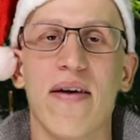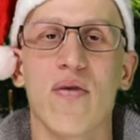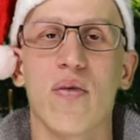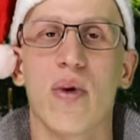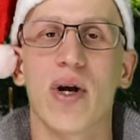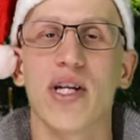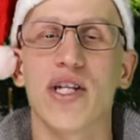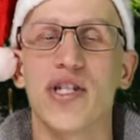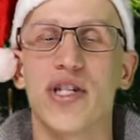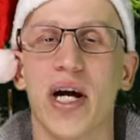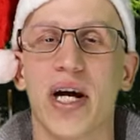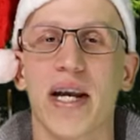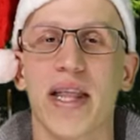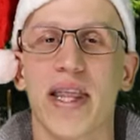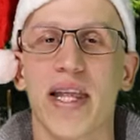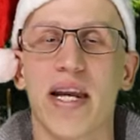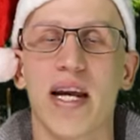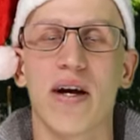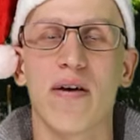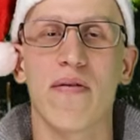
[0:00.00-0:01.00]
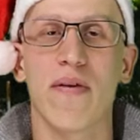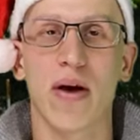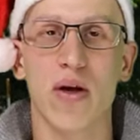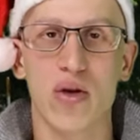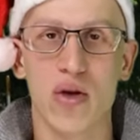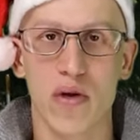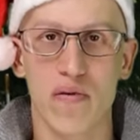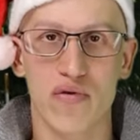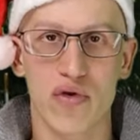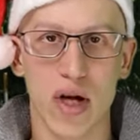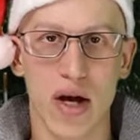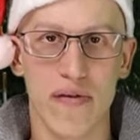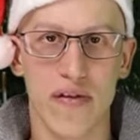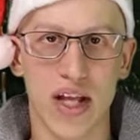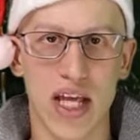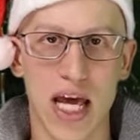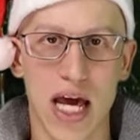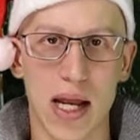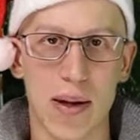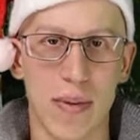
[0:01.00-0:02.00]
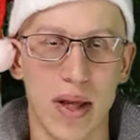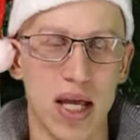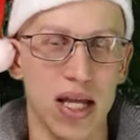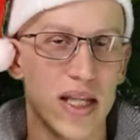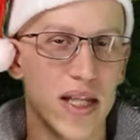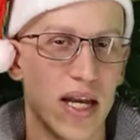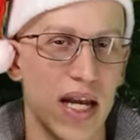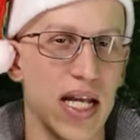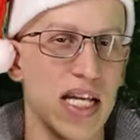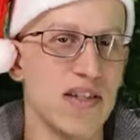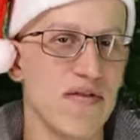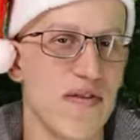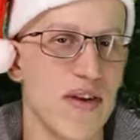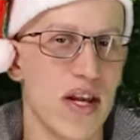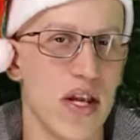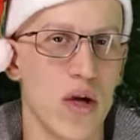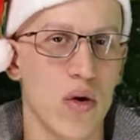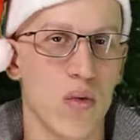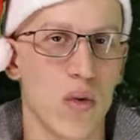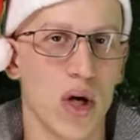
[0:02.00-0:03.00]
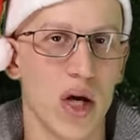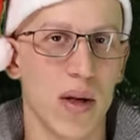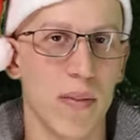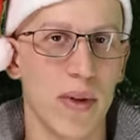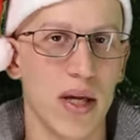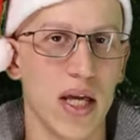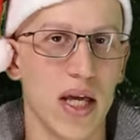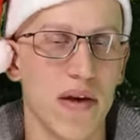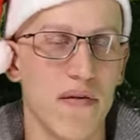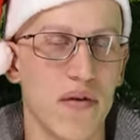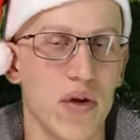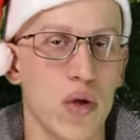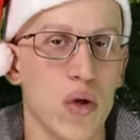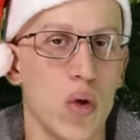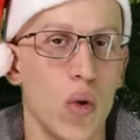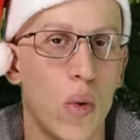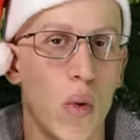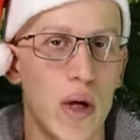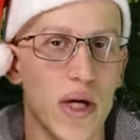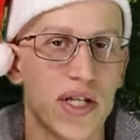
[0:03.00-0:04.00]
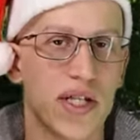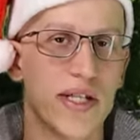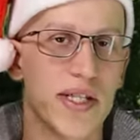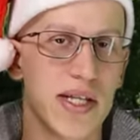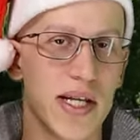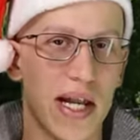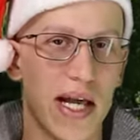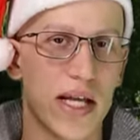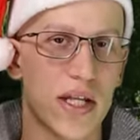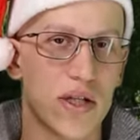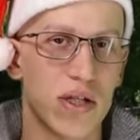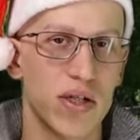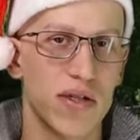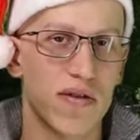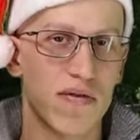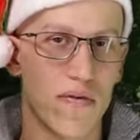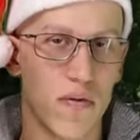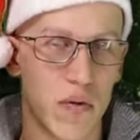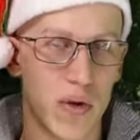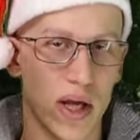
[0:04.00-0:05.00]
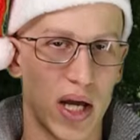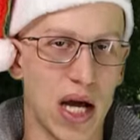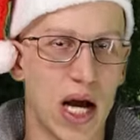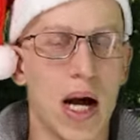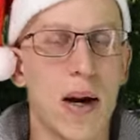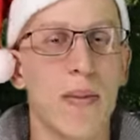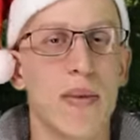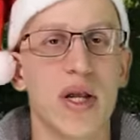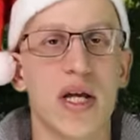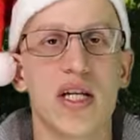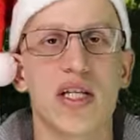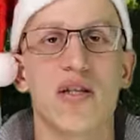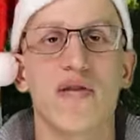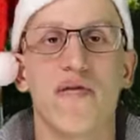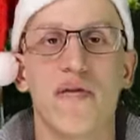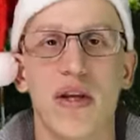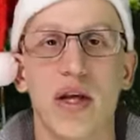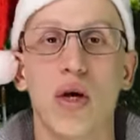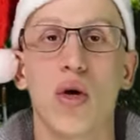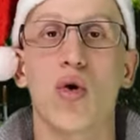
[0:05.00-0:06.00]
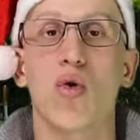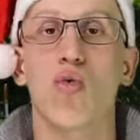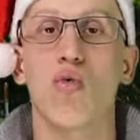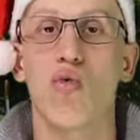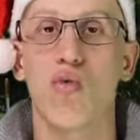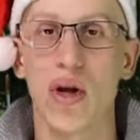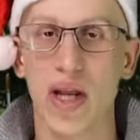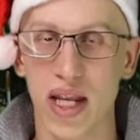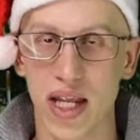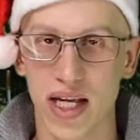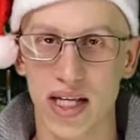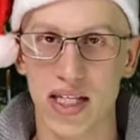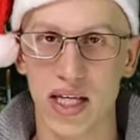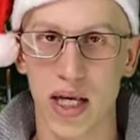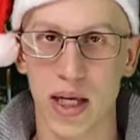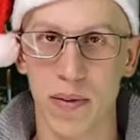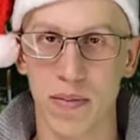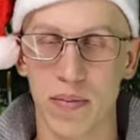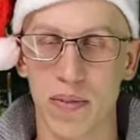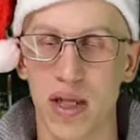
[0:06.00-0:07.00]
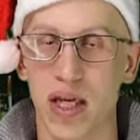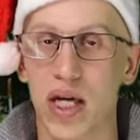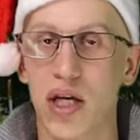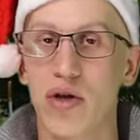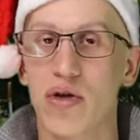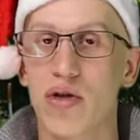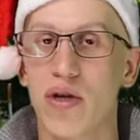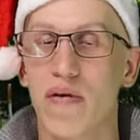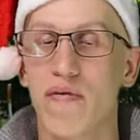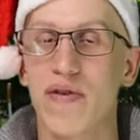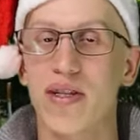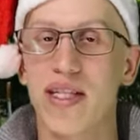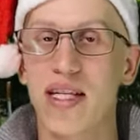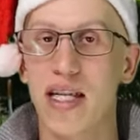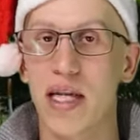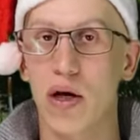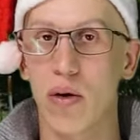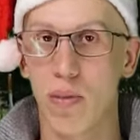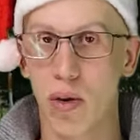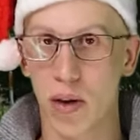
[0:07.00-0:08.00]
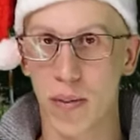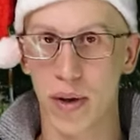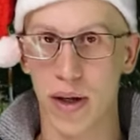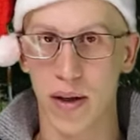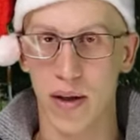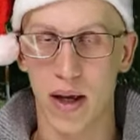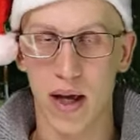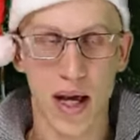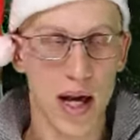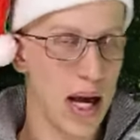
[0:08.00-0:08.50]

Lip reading: Hey everyone, it's Jonathan here, founder of Driving Academy, and today's video we're going to be giving you questions and answers for the combination vehicle written exam to get yourself a CDL permit.